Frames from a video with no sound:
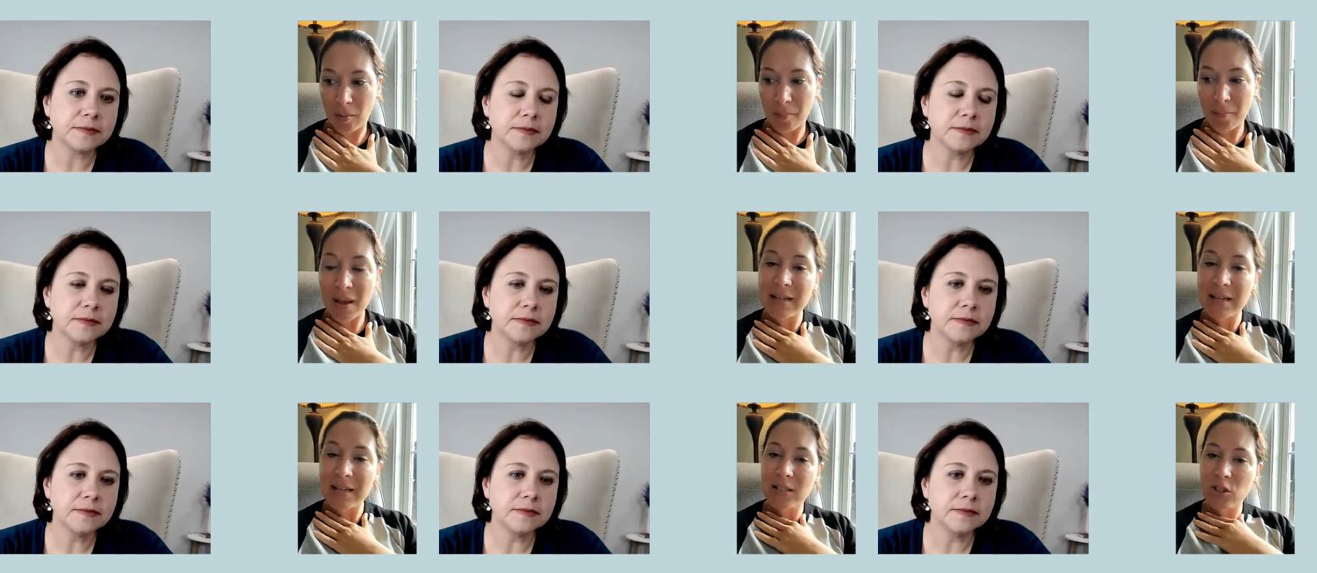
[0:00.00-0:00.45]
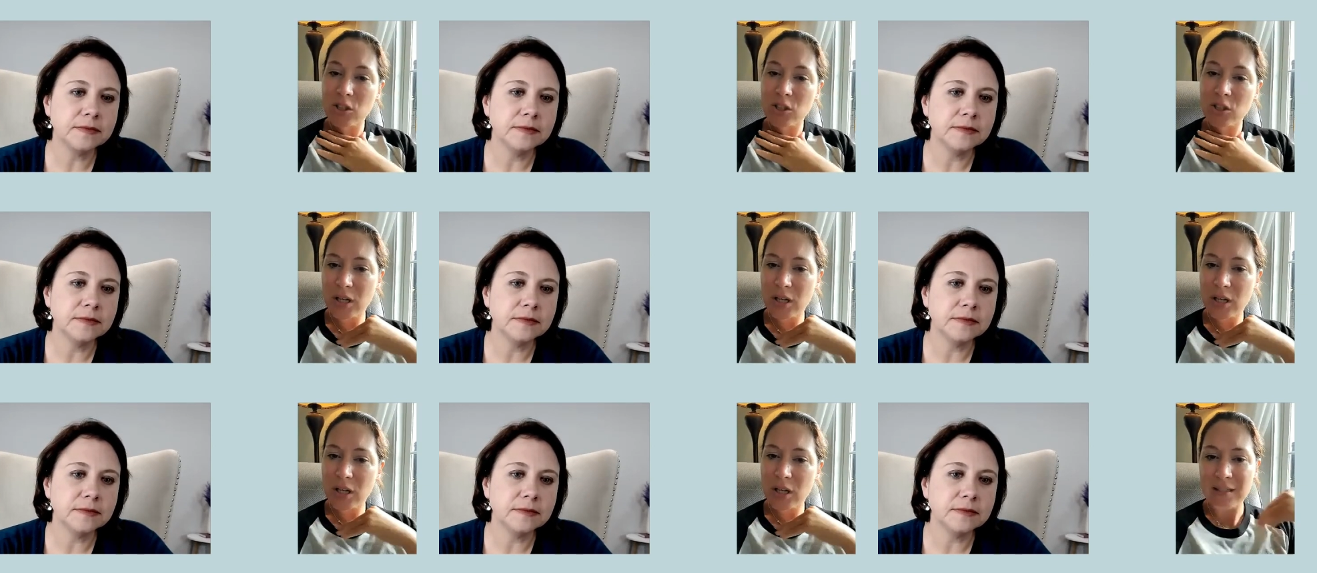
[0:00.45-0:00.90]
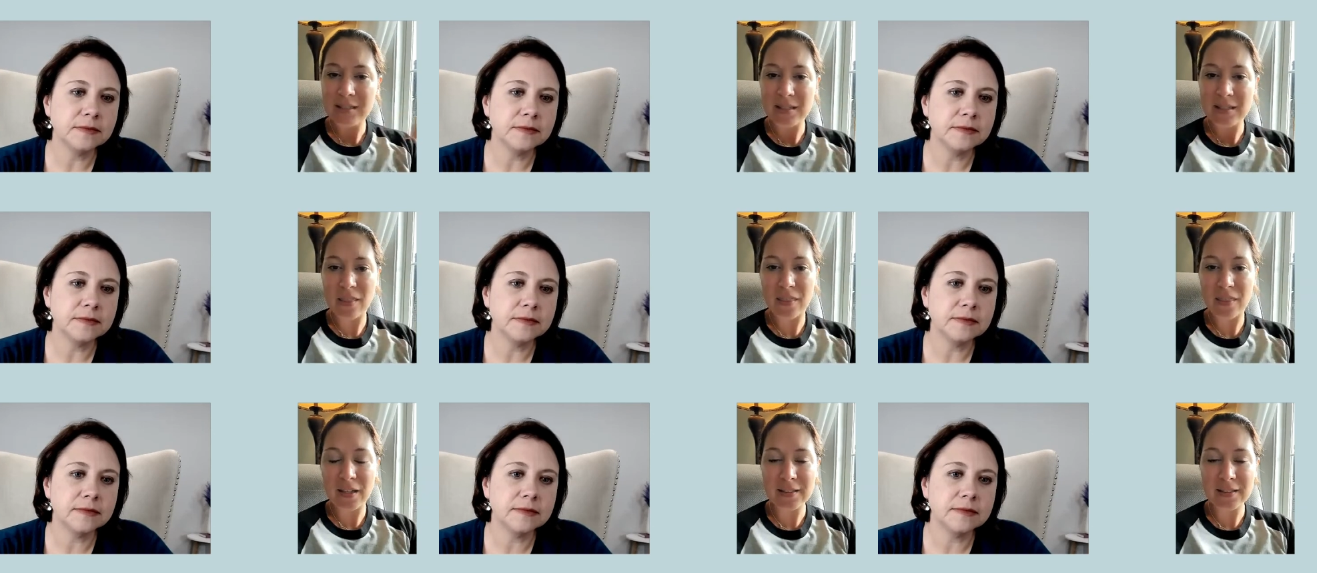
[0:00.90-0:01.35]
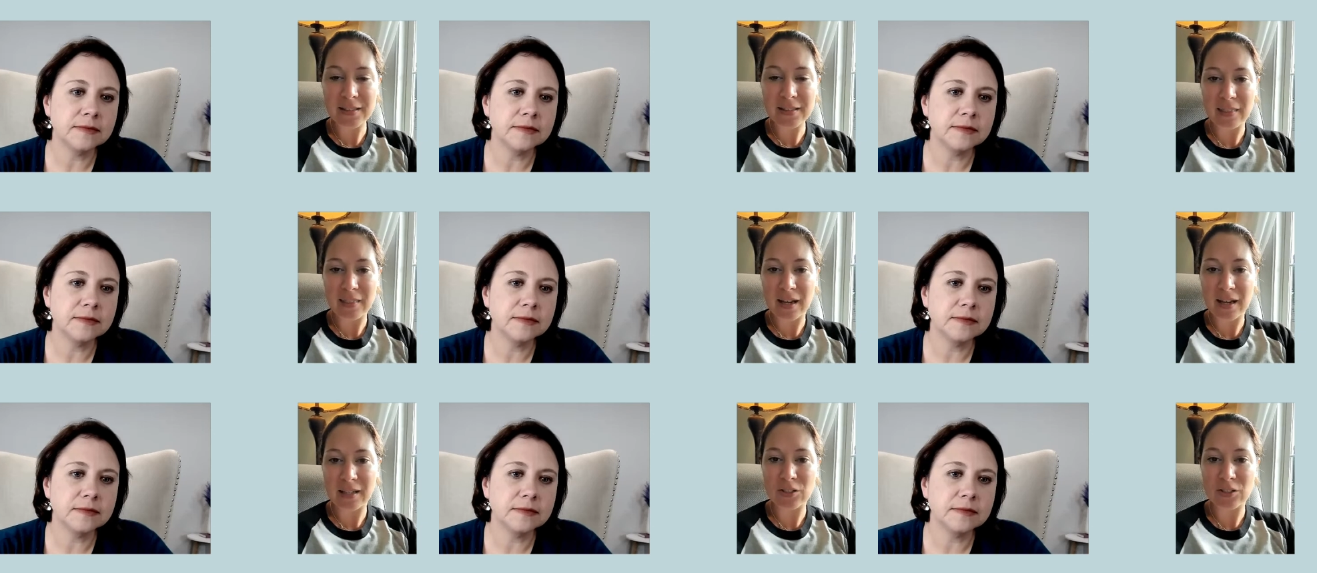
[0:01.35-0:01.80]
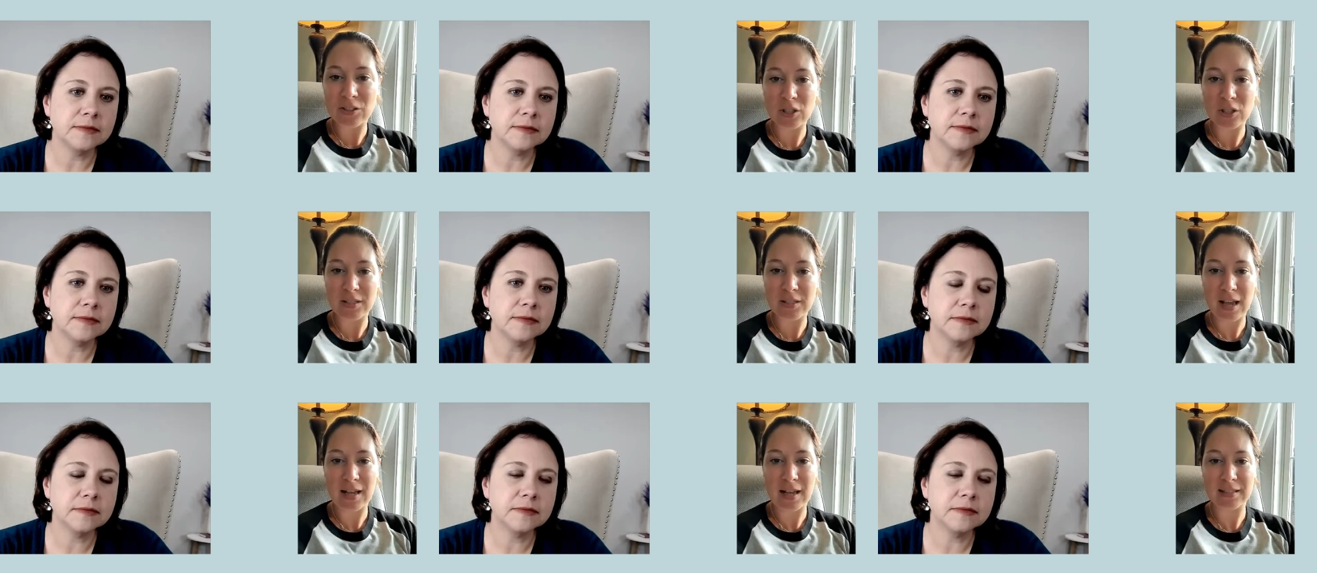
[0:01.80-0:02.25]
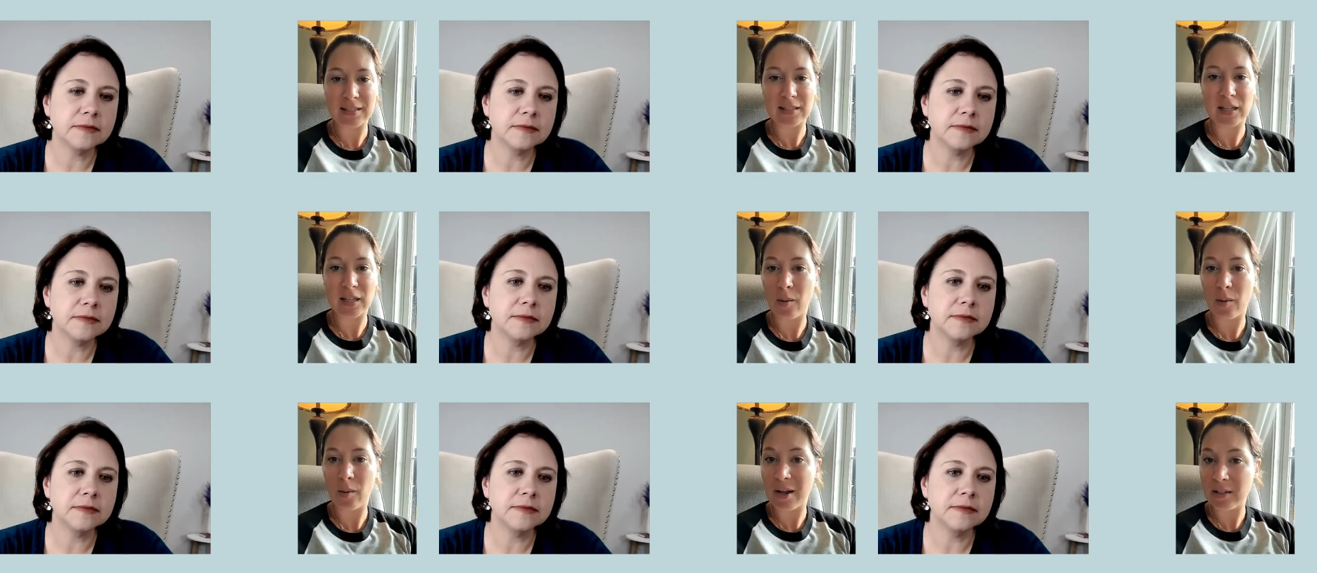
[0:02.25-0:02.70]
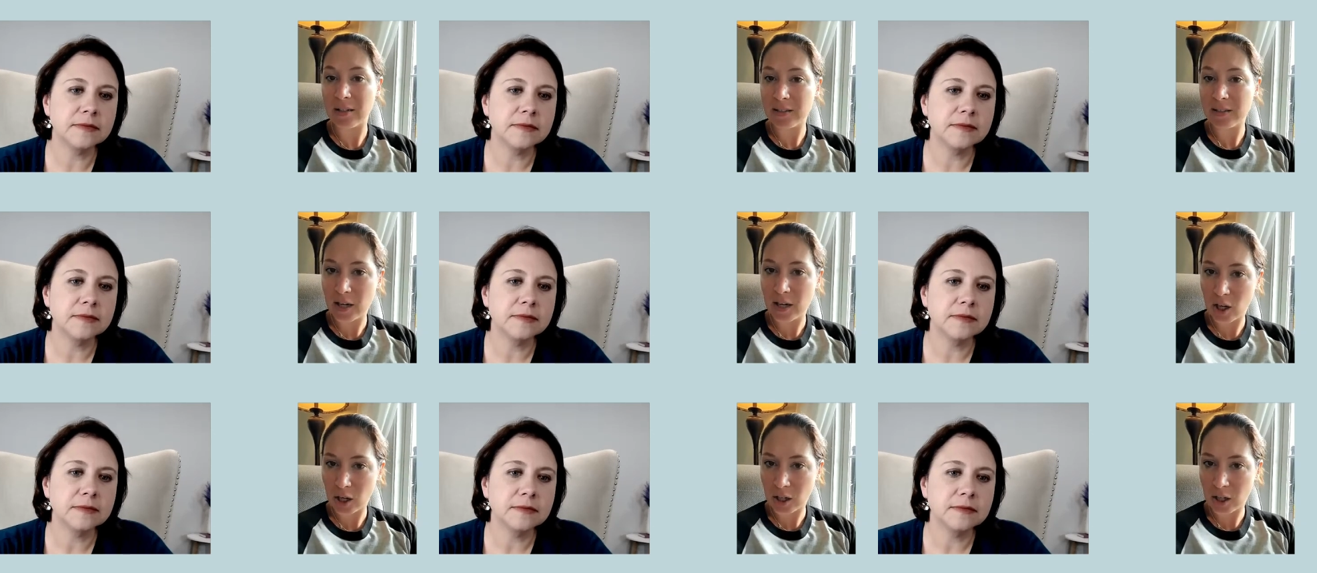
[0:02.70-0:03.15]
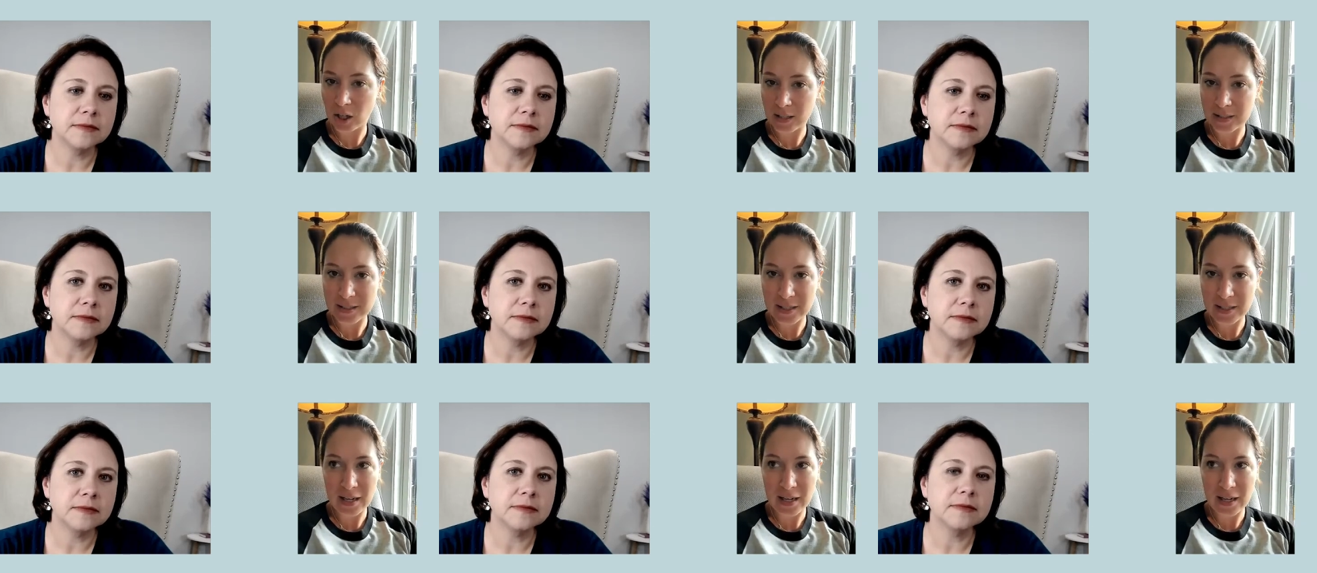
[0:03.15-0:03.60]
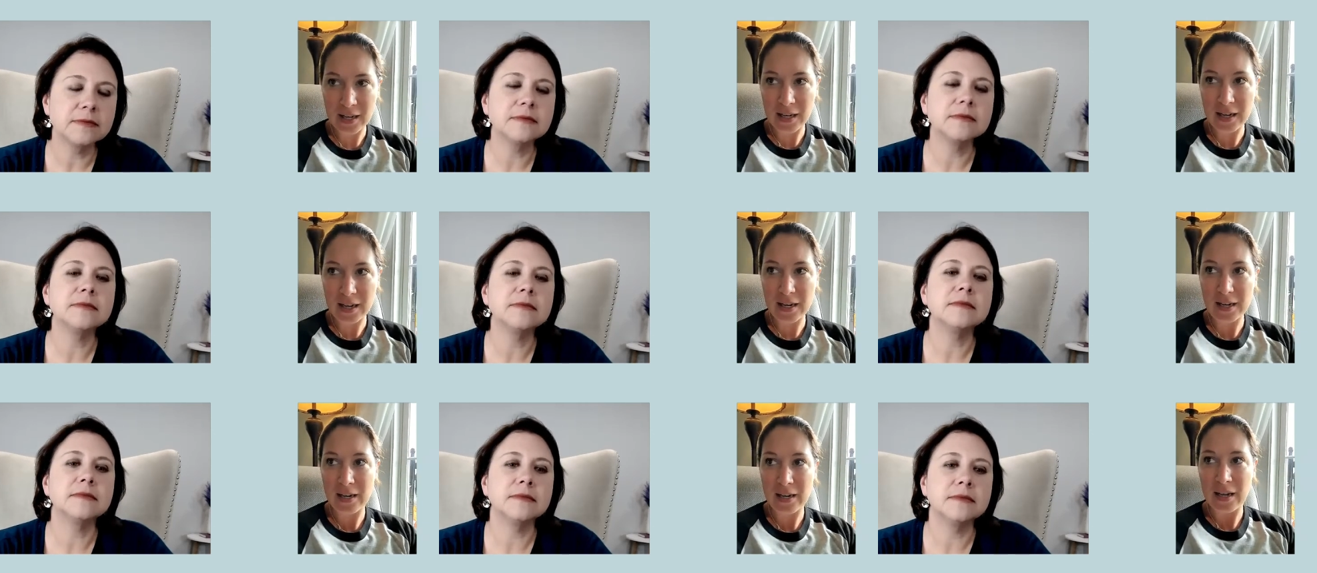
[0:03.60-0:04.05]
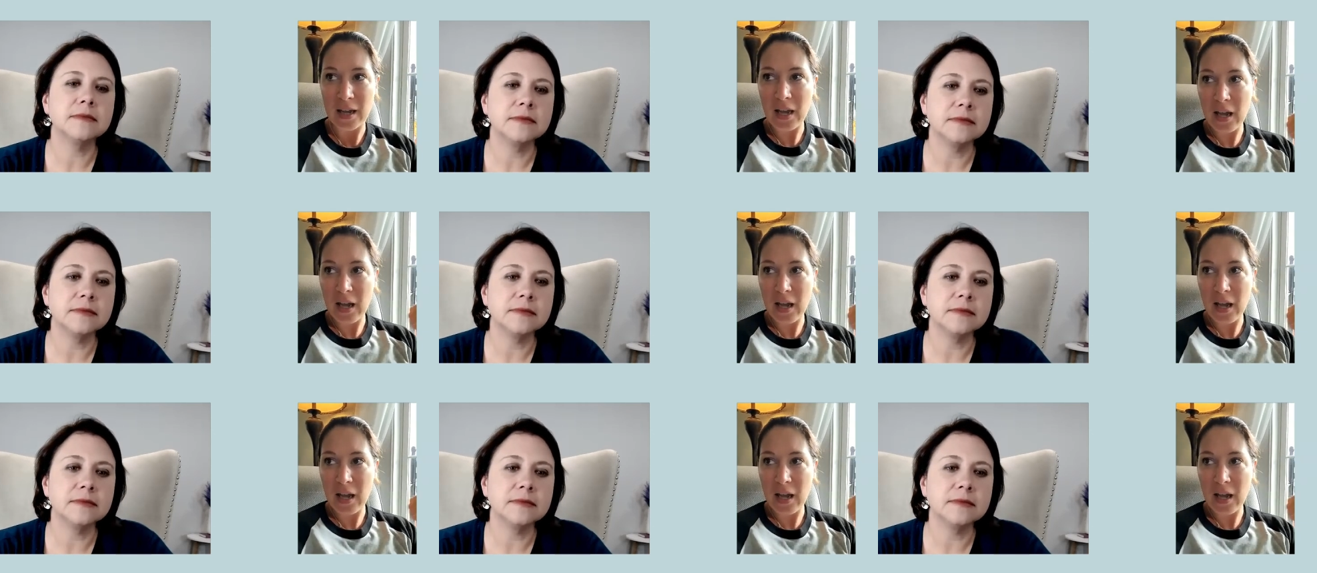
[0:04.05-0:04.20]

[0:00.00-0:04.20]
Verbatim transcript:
Speaker 1: messages and things like that, just asking about surrogacy.